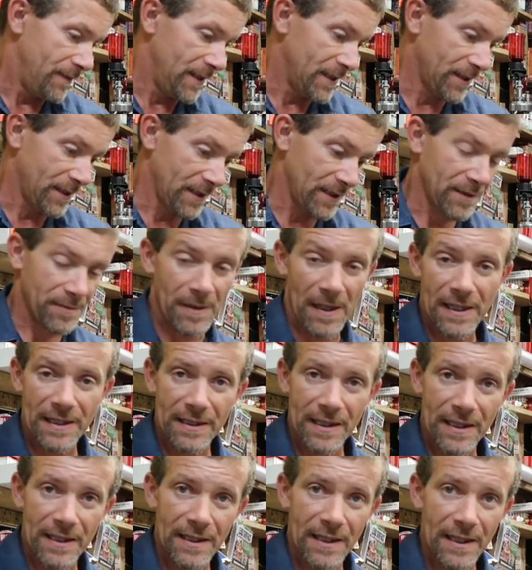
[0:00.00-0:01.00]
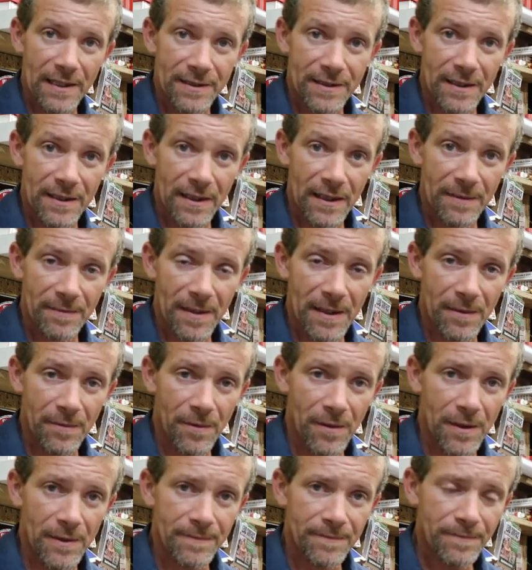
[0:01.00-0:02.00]
This is MacDaddy nineteen eleven A
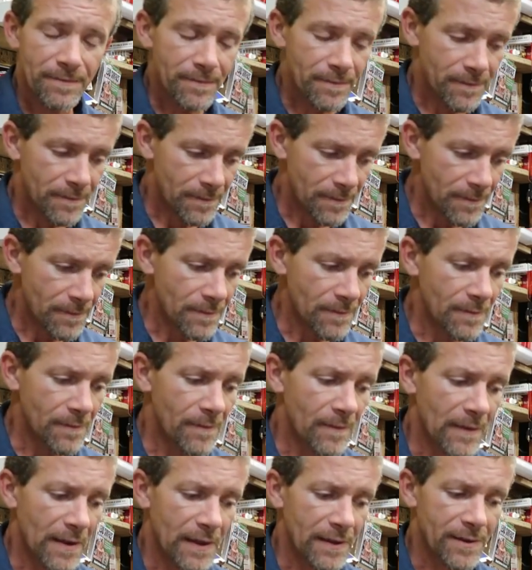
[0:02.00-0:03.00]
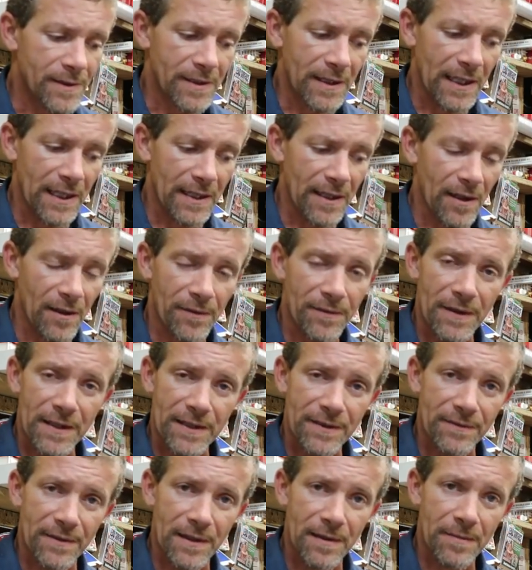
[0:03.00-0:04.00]
one signing off.
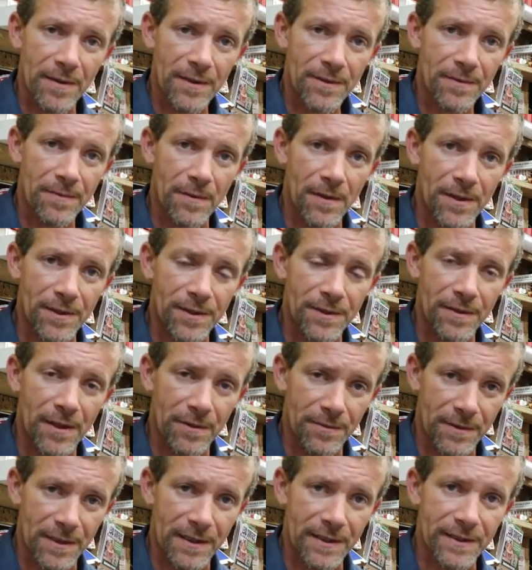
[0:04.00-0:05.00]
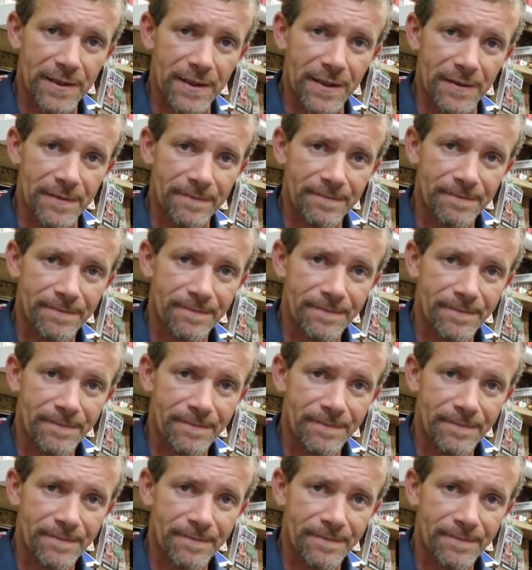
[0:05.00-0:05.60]
Thank you very much for watching. Y'all take care.